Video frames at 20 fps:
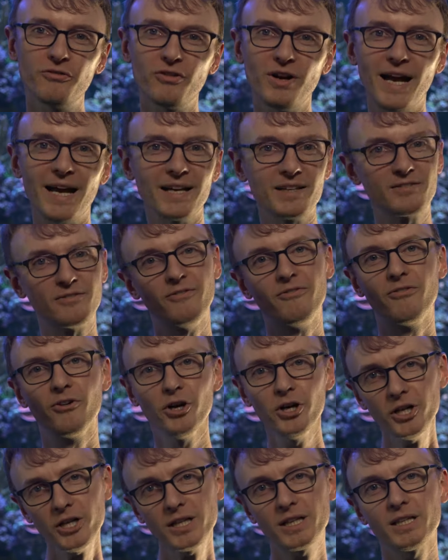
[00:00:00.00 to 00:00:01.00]
frags
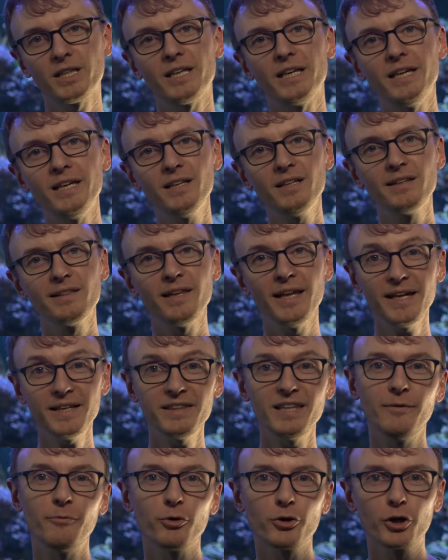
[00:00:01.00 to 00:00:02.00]
vertically, like
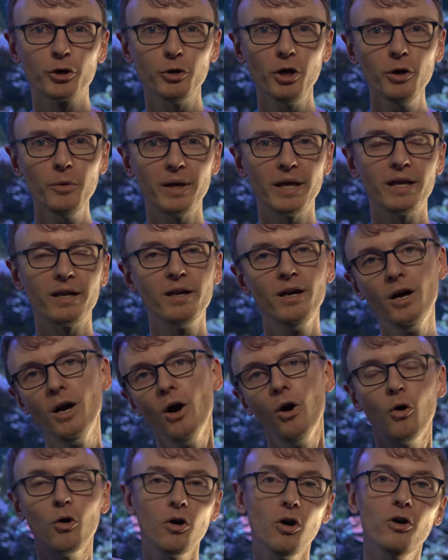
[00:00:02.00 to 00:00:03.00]
they were growing,
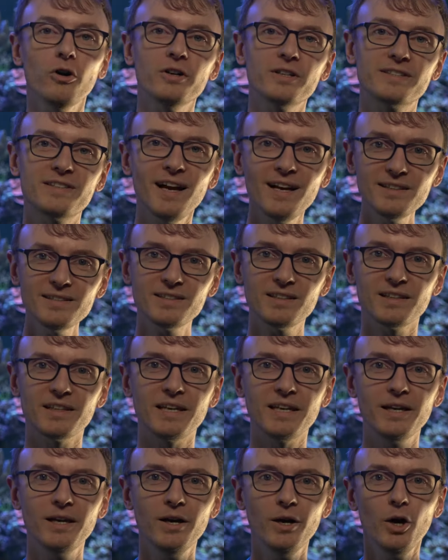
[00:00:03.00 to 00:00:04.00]
or
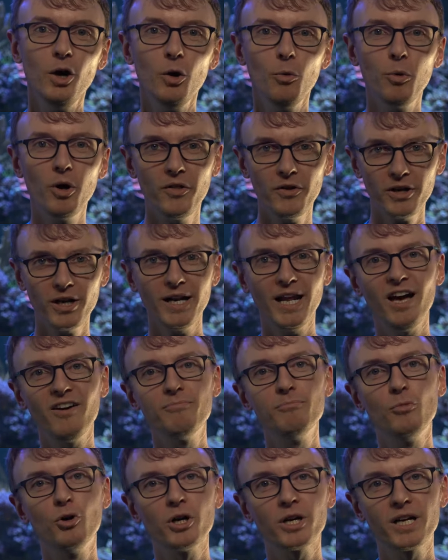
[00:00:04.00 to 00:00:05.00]
horizontally, where they're gonna
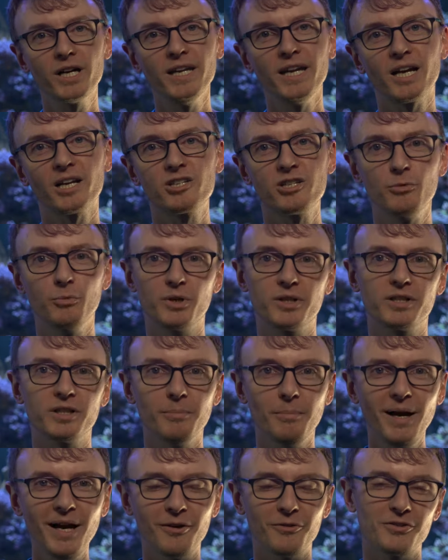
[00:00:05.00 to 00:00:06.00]
have more connection with their
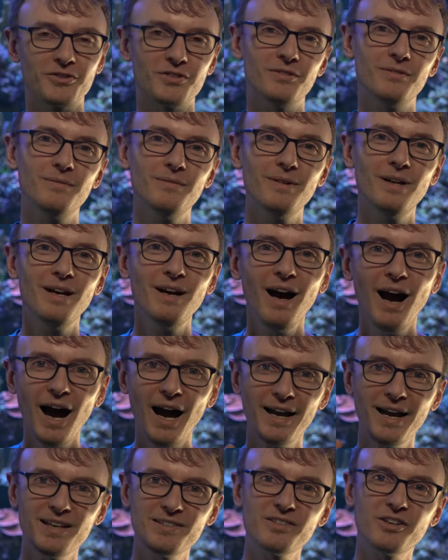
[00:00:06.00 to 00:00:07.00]
mount?
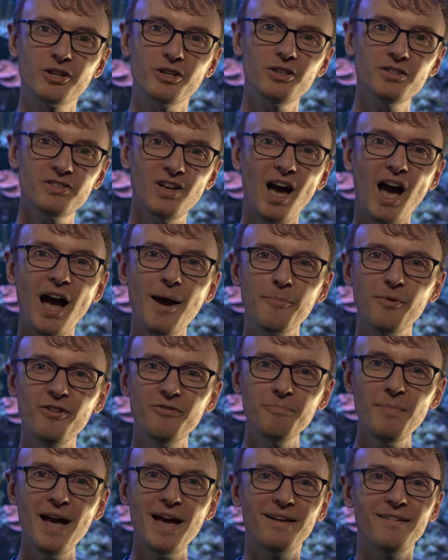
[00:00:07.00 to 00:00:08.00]
Hi guys and girls, I'm
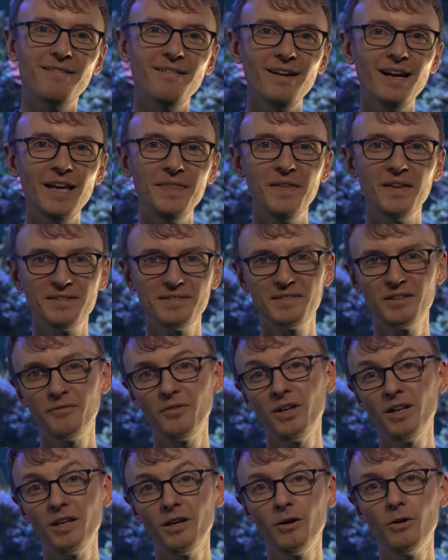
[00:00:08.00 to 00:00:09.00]
ReefMan, and this is a
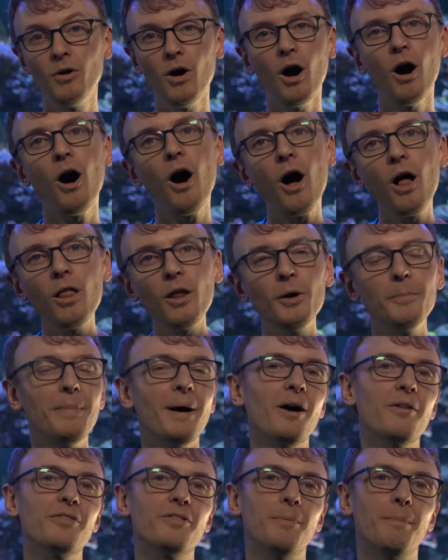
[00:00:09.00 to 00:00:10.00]
video all
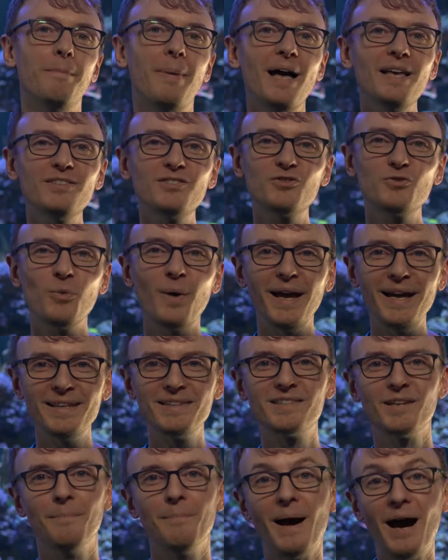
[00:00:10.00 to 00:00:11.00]
about the best way
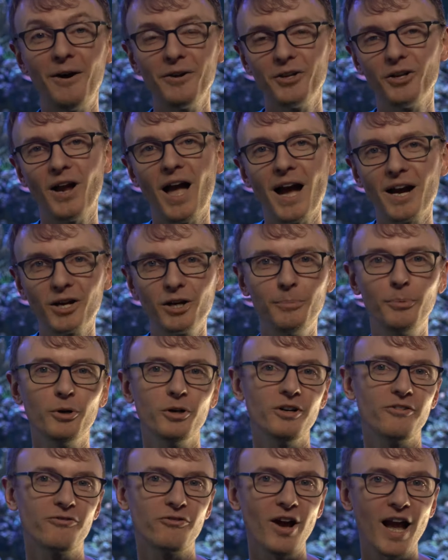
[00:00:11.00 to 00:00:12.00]
to mount your
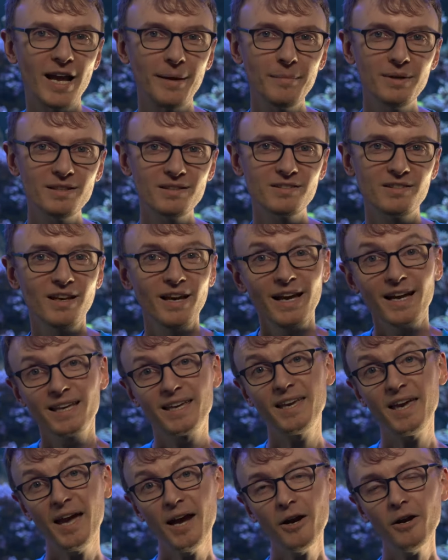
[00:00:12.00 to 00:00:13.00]
Acropora fragments,
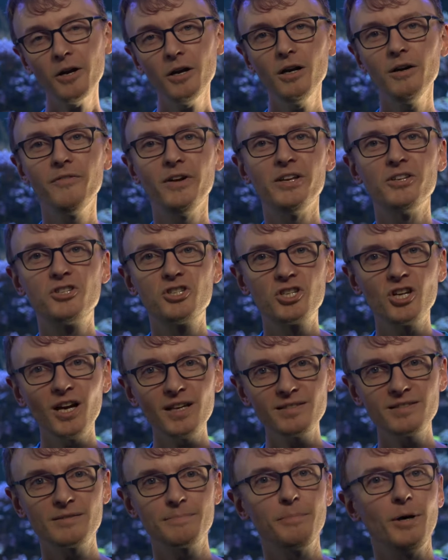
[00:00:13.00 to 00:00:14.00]
care of a
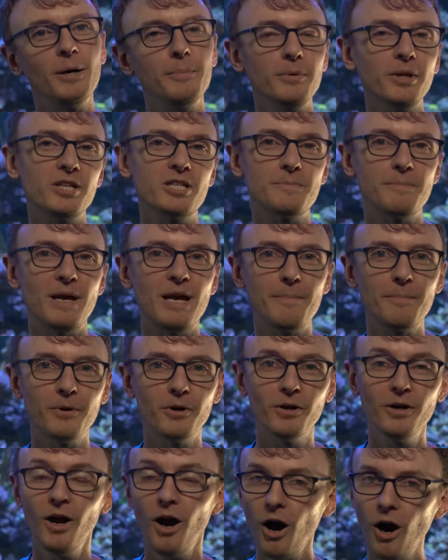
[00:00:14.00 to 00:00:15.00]
just published
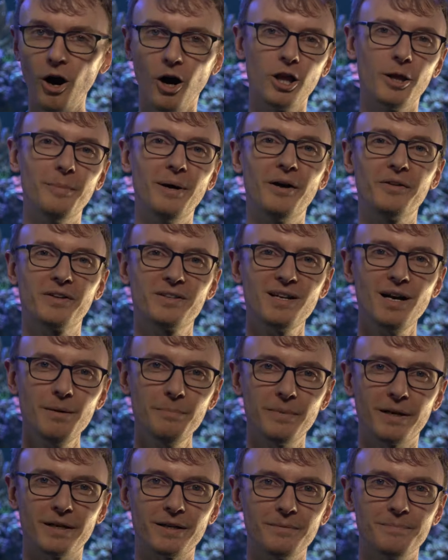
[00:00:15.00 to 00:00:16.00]
paper all about the
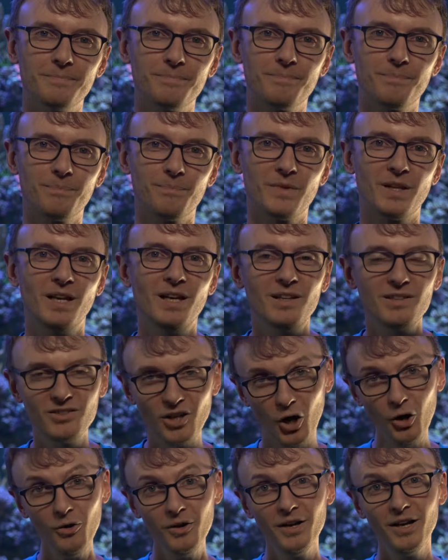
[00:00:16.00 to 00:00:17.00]
topic.
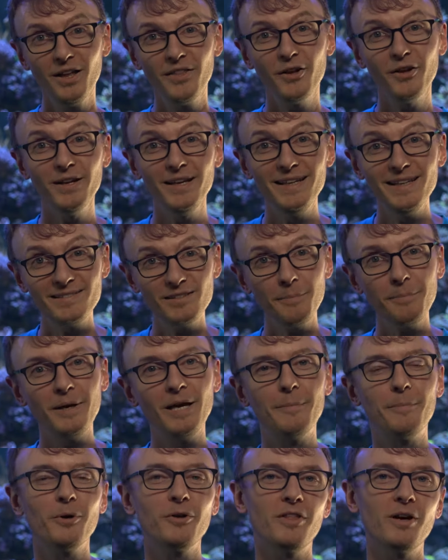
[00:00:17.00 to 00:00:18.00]
So, there is a
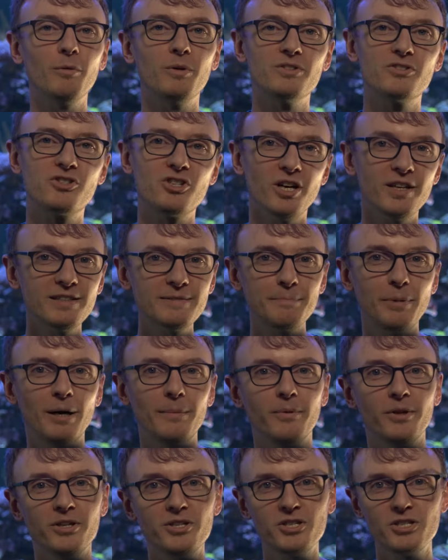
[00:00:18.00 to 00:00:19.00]
paper that was just
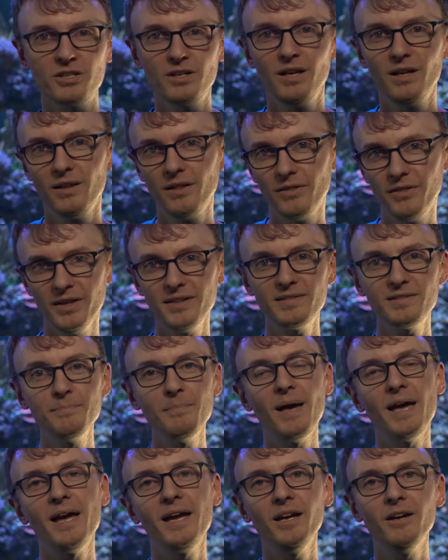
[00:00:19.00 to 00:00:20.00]
published this
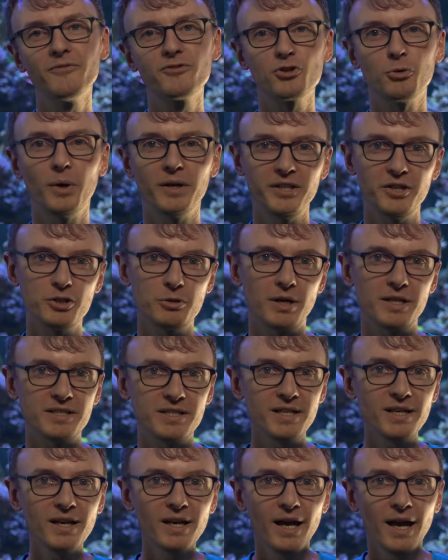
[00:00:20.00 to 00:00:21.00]
May of
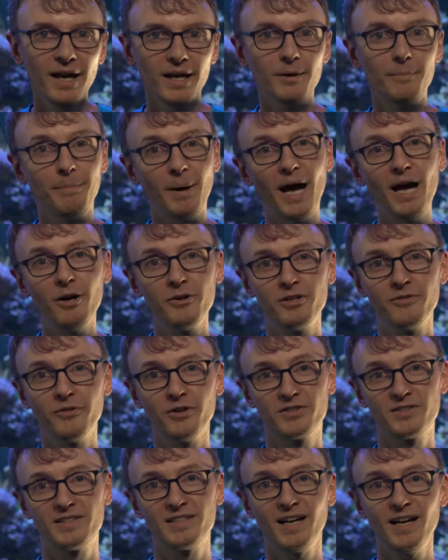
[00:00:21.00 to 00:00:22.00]
2020, in
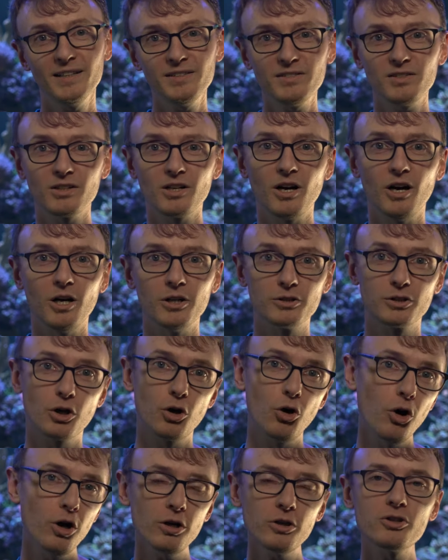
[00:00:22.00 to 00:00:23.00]
Biodiversitas called
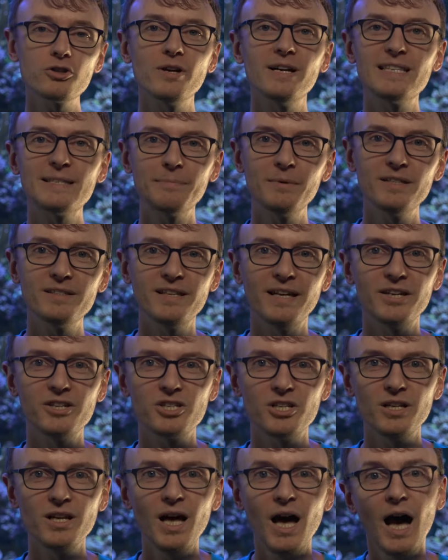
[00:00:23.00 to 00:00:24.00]
Coral
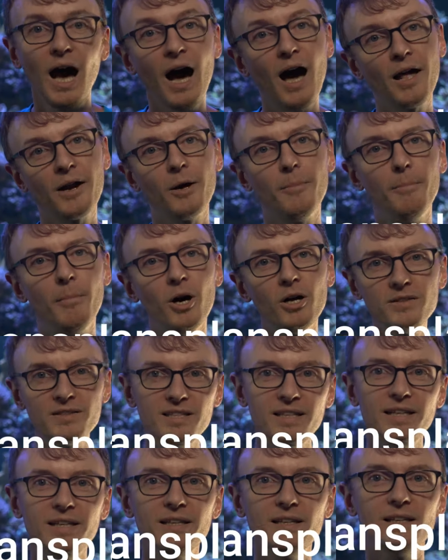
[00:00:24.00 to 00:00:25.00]
Transplantation on a
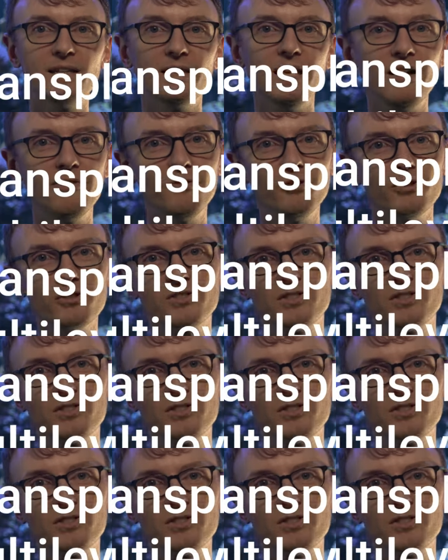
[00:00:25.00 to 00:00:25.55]
Multi-Level